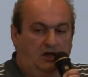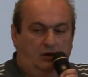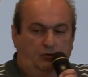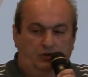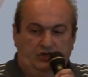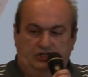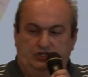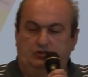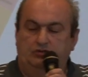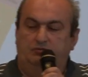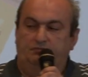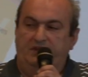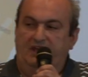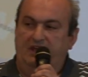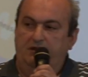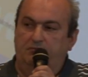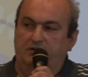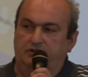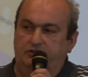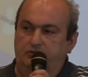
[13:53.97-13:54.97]
we should be
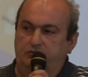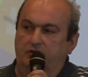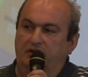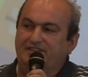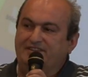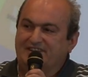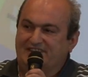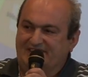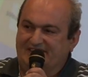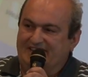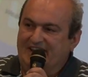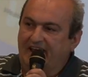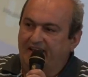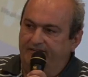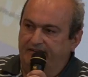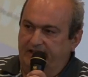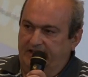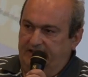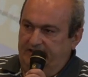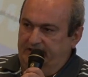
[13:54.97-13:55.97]
able to
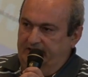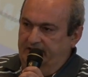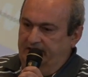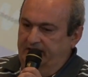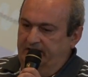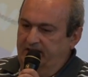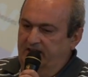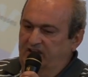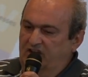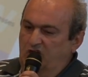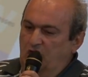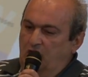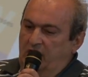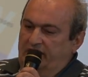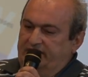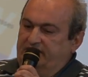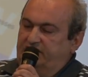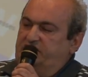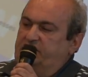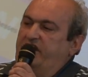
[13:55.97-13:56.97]
understand that.
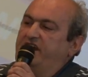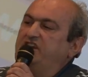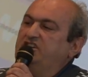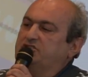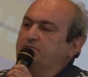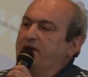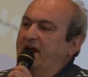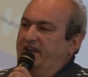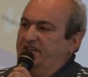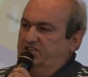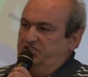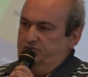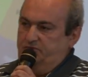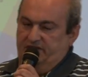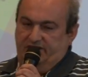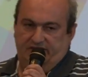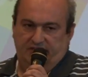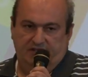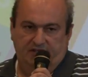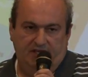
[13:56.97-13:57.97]
The change
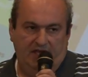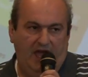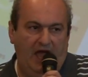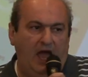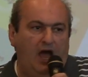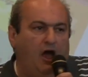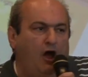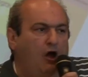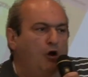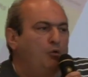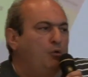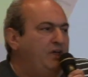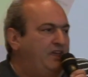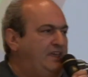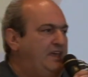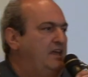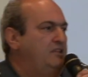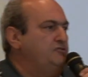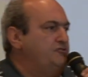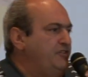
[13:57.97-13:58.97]
management, how we
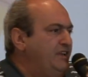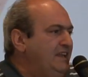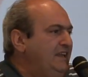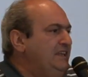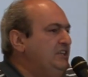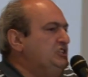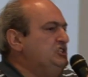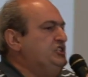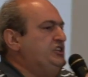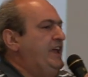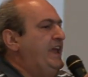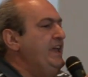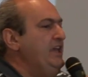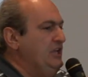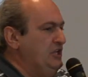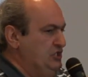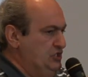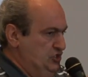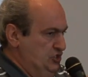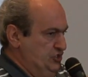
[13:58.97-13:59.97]
can really
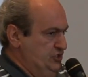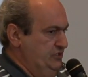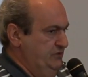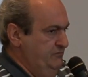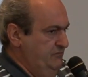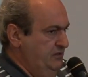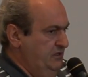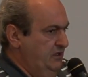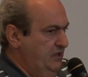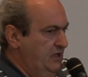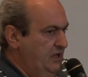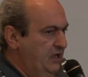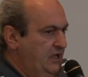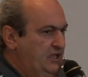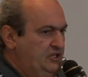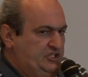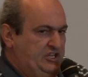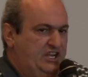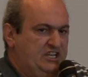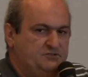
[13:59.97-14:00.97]
change.
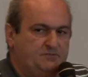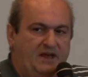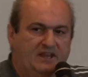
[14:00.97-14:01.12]
Change